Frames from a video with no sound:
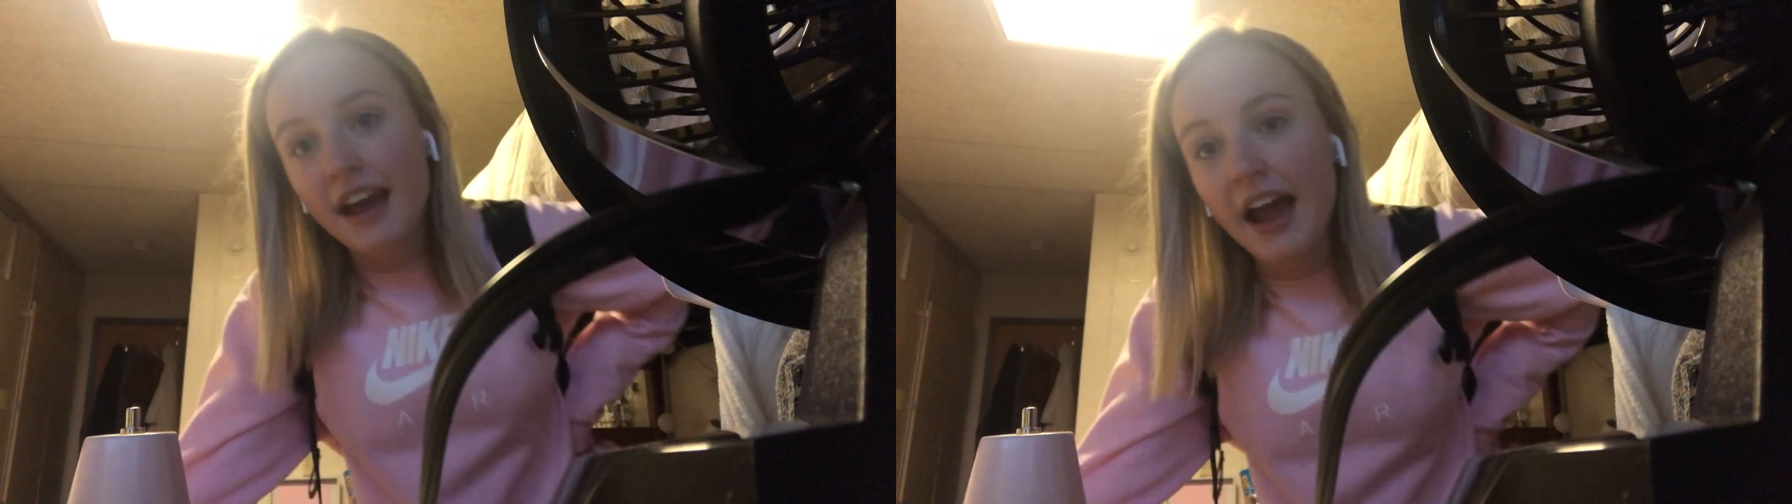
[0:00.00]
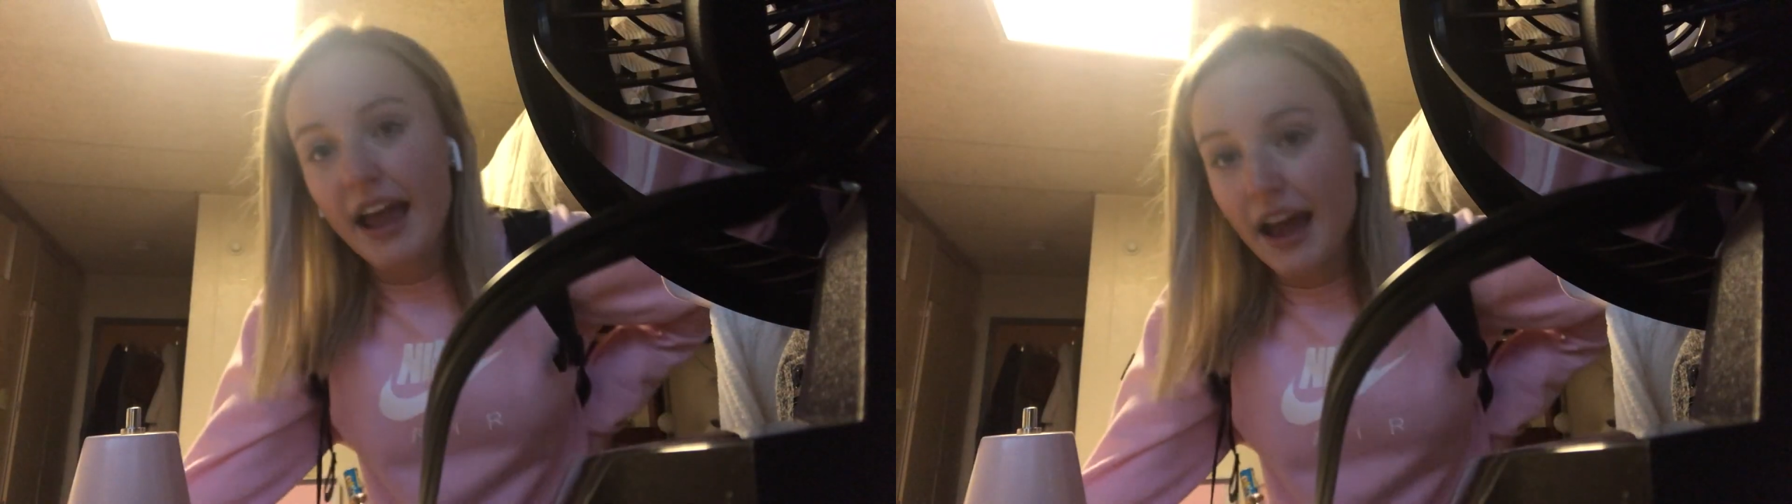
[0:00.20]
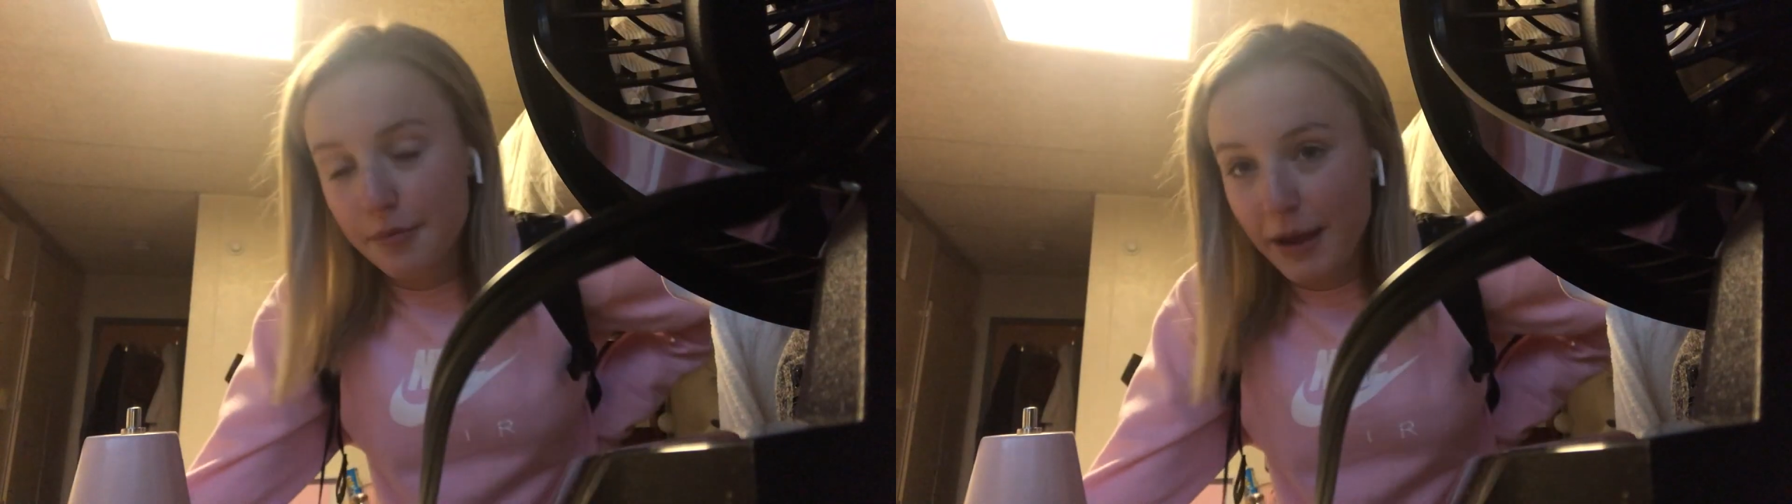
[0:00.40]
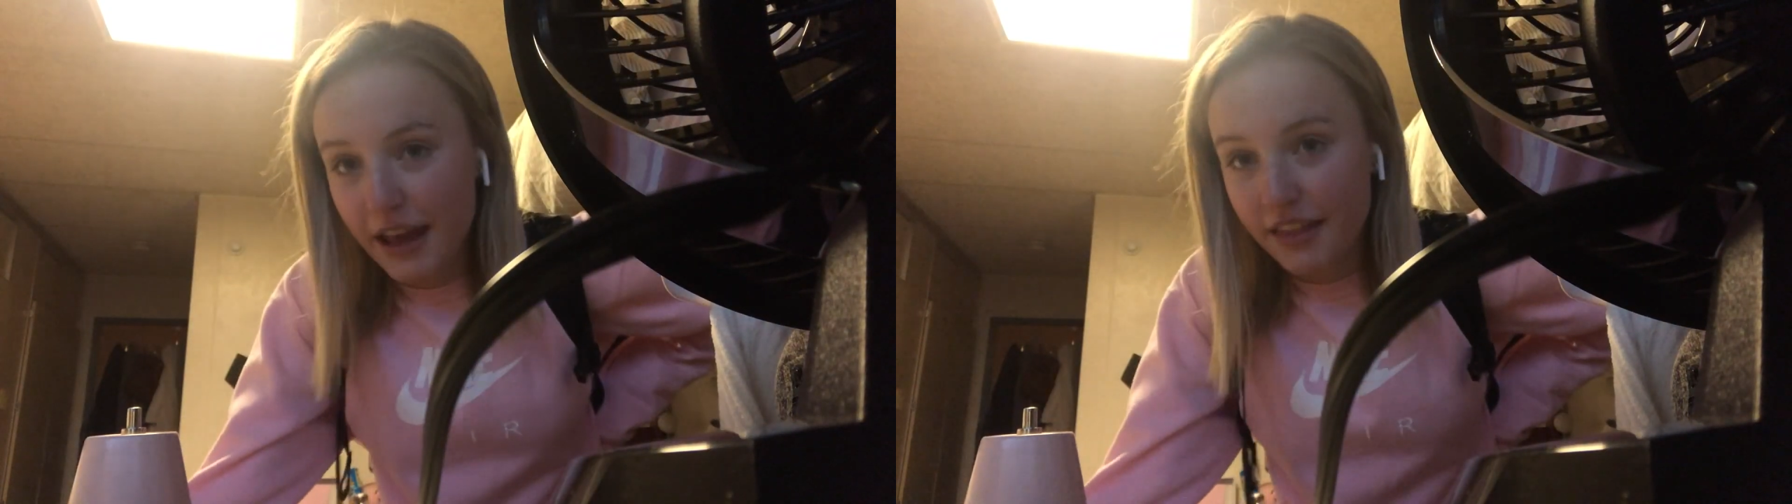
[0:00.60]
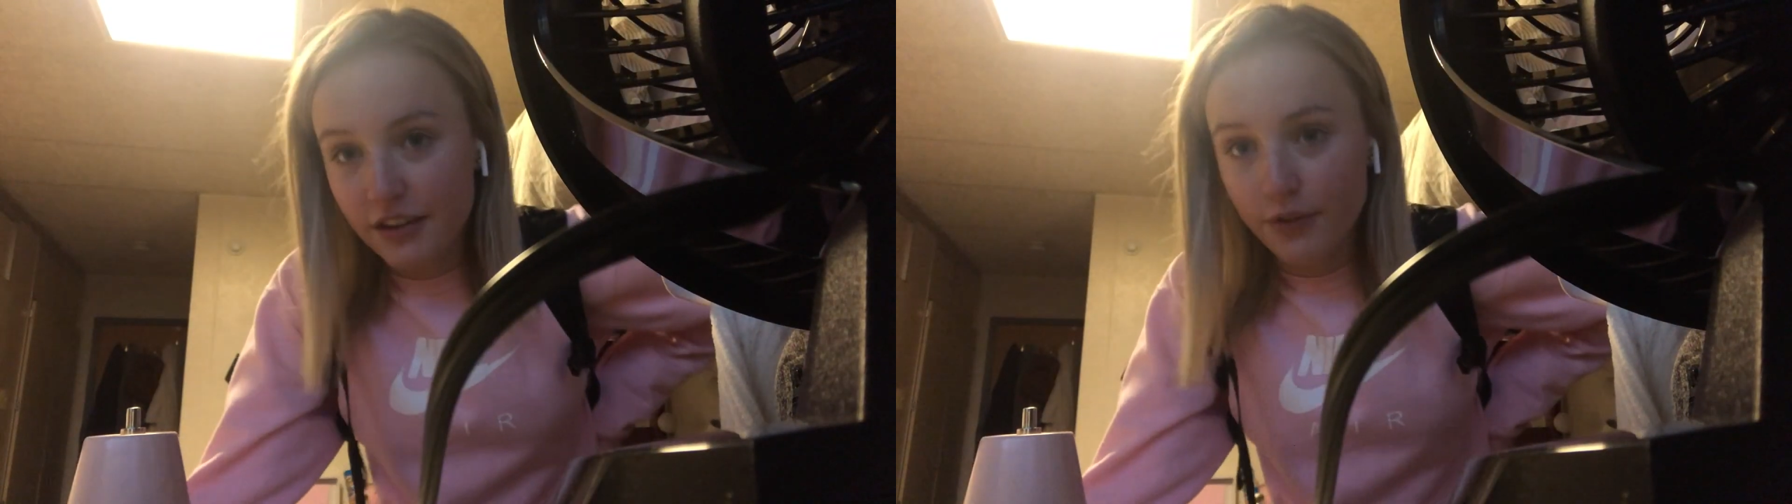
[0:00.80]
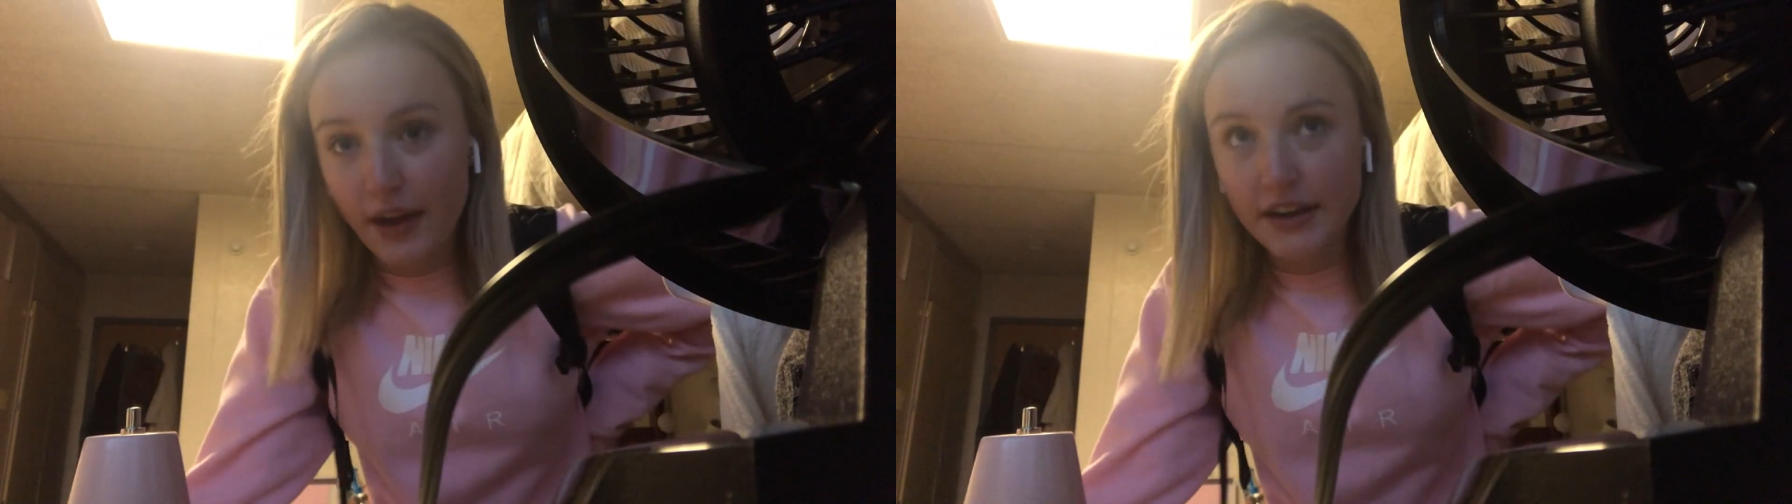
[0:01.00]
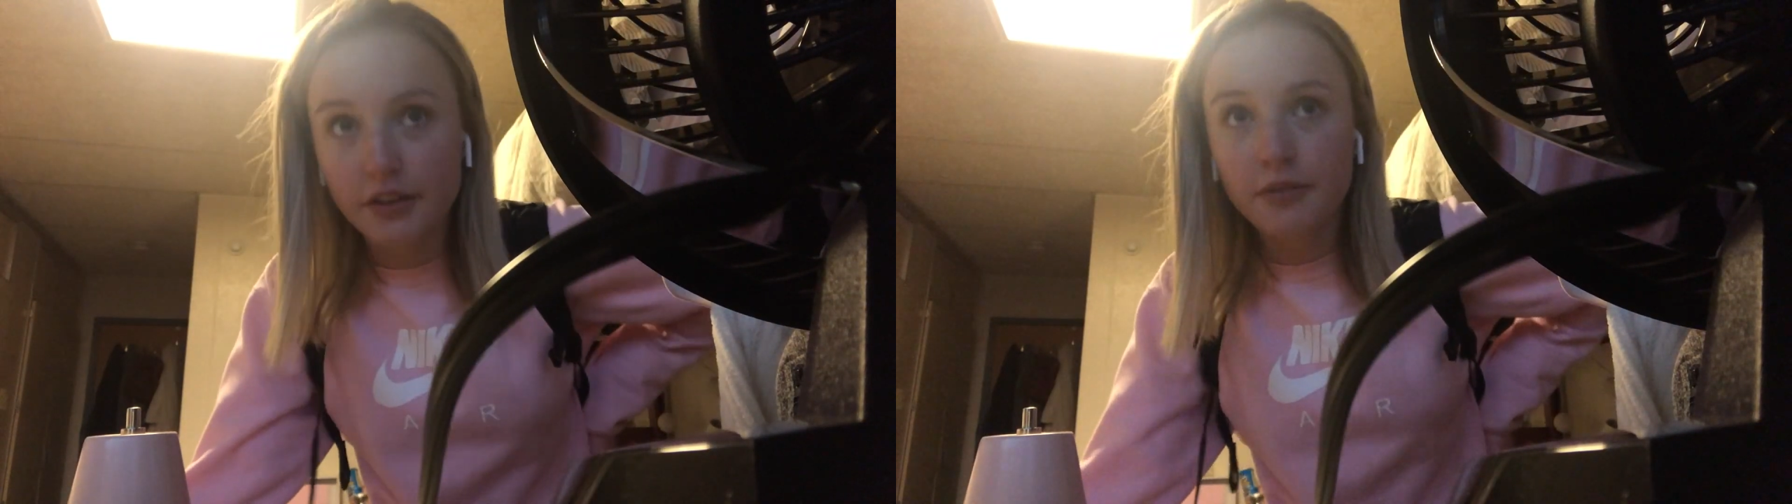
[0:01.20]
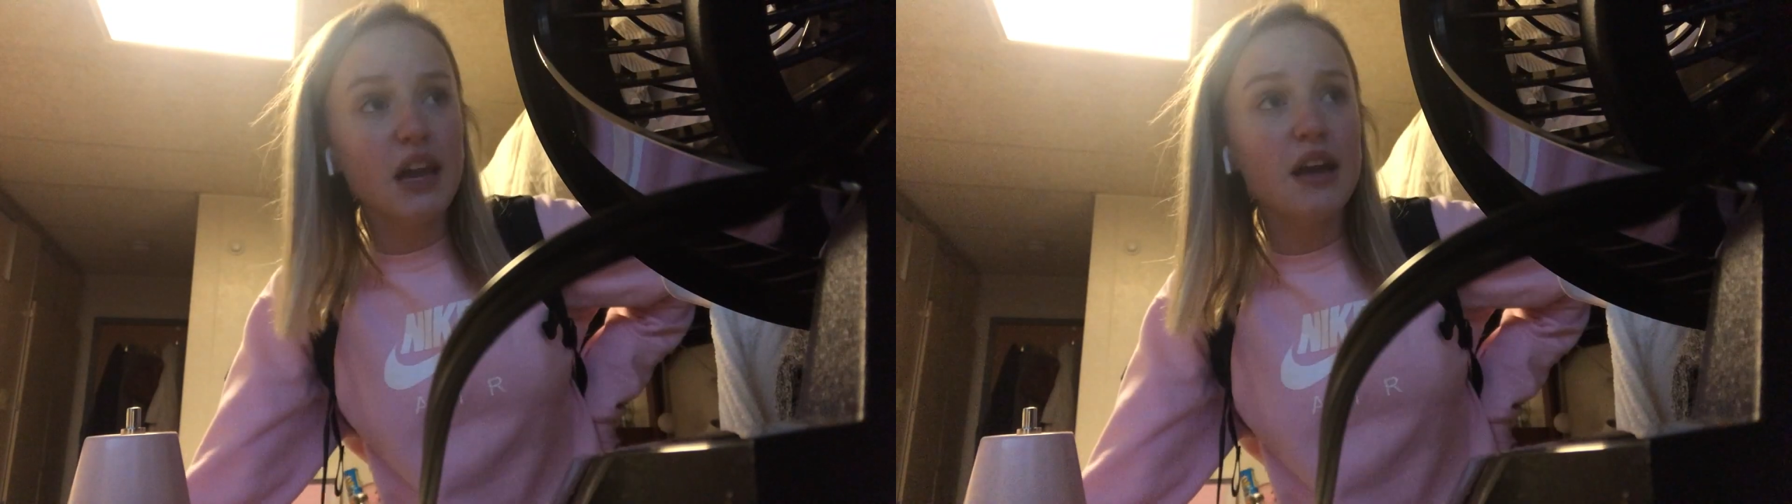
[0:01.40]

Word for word: I had my ethics final.